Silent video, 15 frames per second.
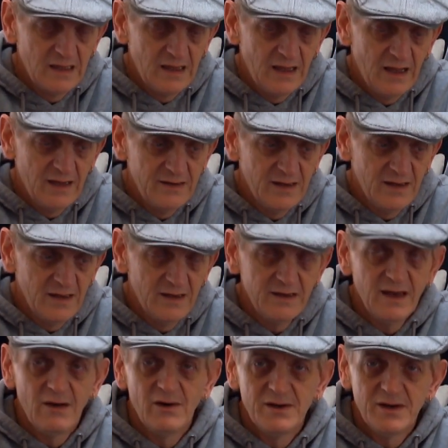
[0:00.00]
And
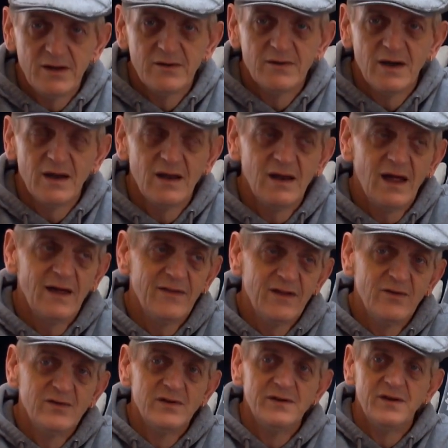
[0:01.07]
now I do, and I like the
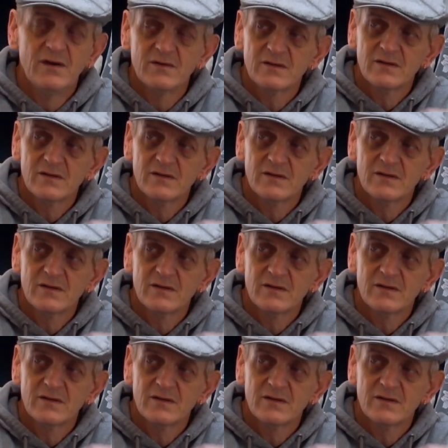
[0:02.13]
underdog.